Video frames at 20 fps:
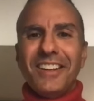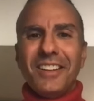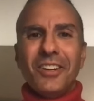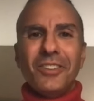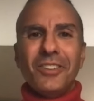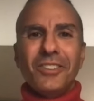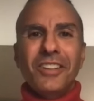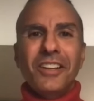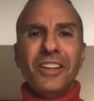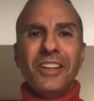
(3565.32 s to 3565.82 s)
you
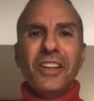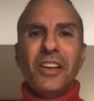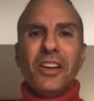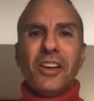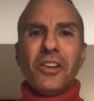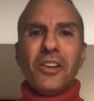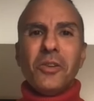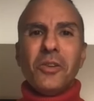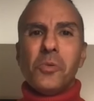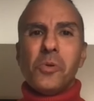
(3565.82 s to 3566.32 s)
know,
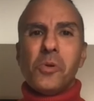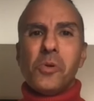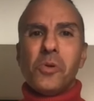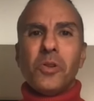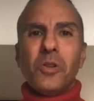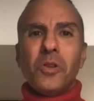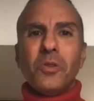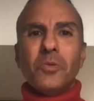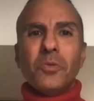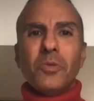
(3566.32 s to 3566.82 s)

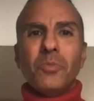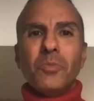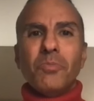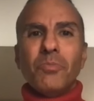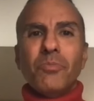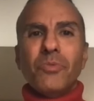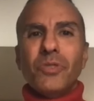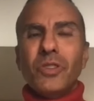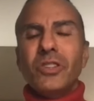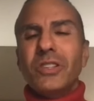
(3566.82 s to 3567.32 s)
uh,
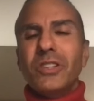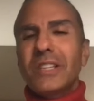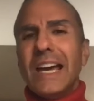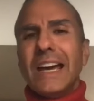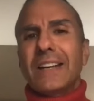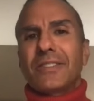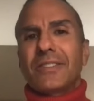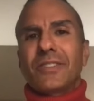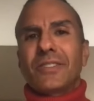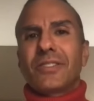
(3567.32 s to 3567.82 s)

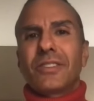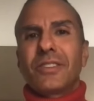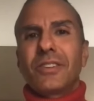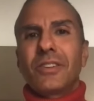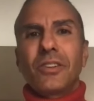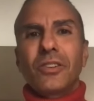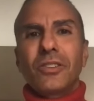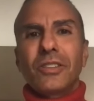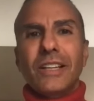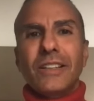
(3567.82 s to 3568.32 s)
yes,
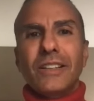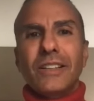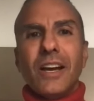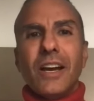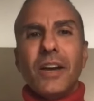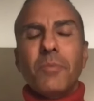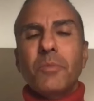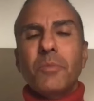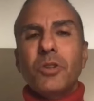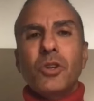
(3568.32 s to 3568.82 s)
you know, like
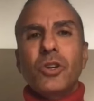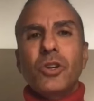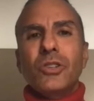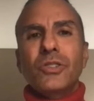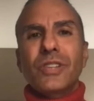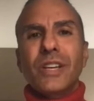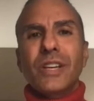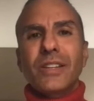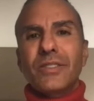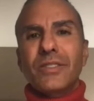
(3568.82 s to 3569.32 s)
uh, you
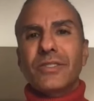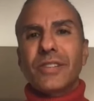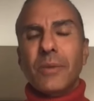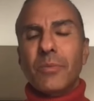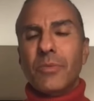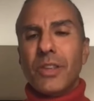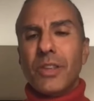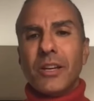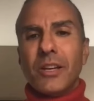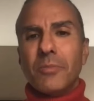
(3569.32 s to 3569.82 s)
could say the
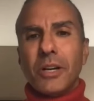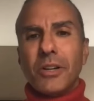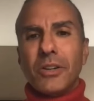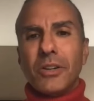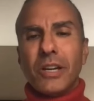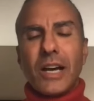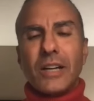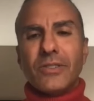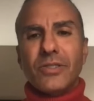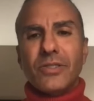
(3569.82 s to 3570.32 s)
same thing
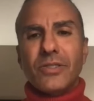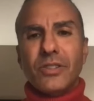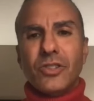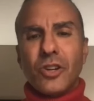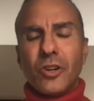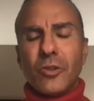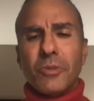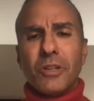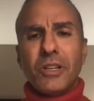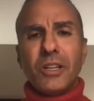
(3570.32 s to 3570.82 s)
about Nazi
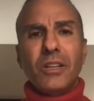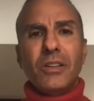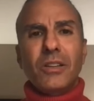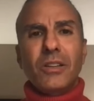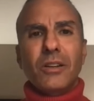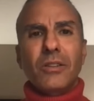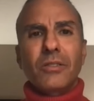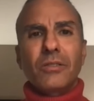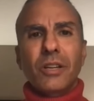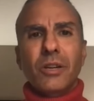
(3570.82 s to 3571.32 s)
Germany.
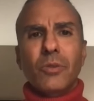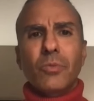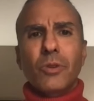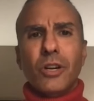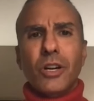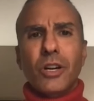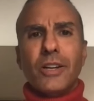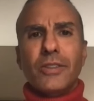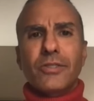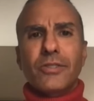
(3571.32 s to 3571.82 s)
There, there
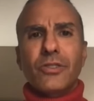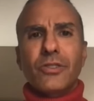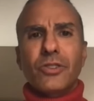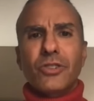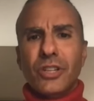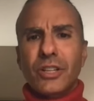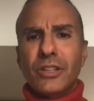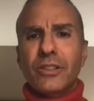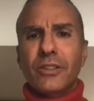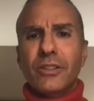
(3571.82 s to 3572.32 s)
were Oscar
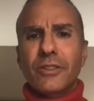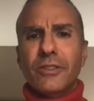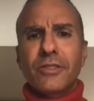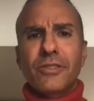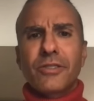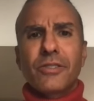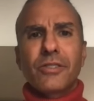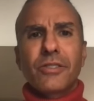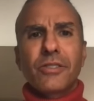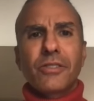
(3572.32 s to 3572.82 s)

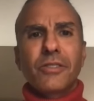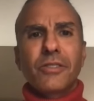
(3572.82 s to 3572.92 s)
Schindlers,